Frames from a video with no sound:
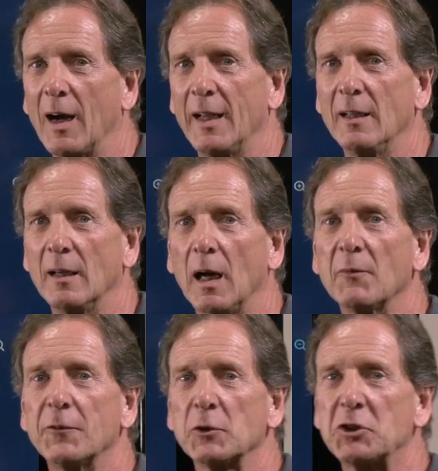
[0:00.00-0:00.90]
Hi,
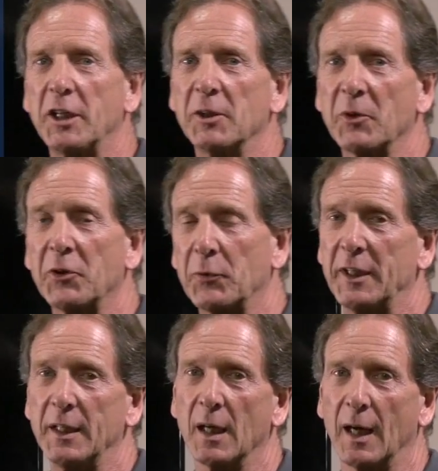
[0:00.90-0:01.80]
I'm Phil Cheetham, the
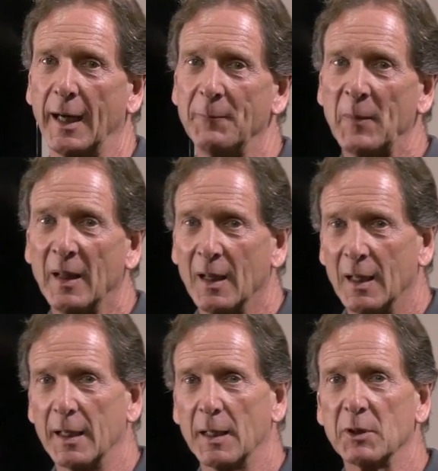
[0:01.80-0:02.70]
3D guy,
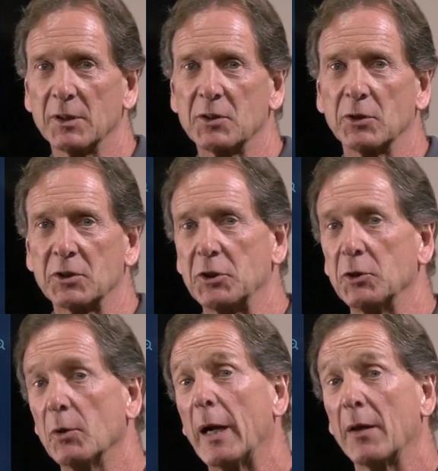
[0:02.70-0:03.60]
and I'm going to talk to
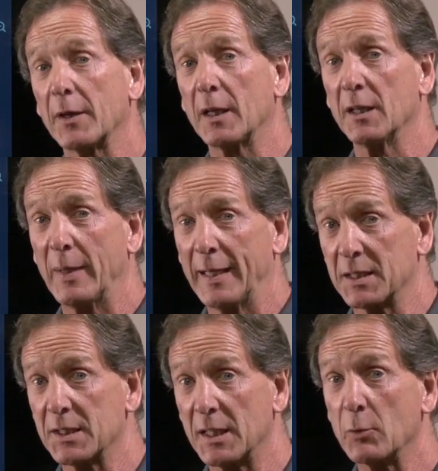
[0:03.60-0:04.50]
you about the
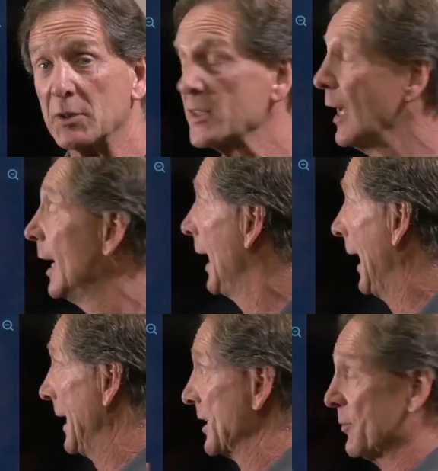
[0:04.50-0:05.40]
kinematic sequence
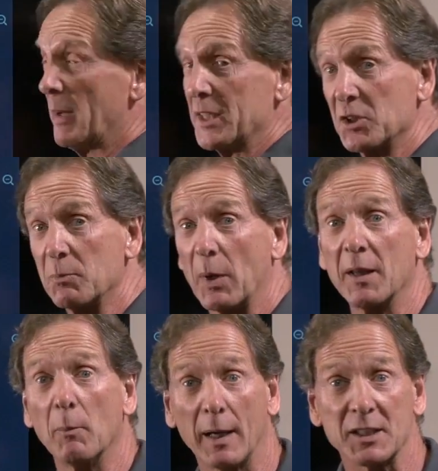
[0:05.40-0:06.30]
as measured
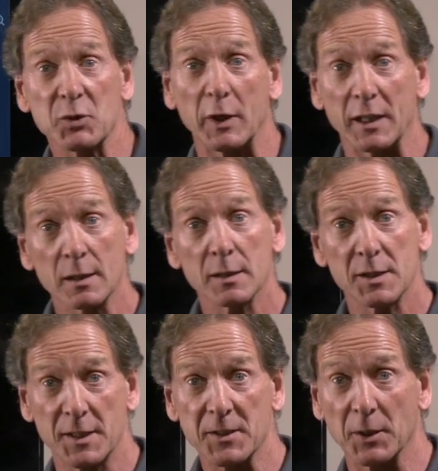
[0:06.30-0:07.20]
by the MySwing
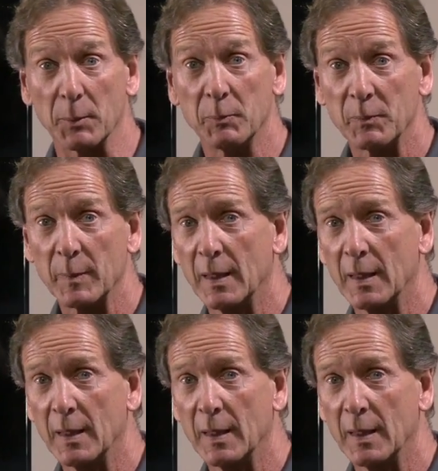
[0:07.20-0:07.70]
system.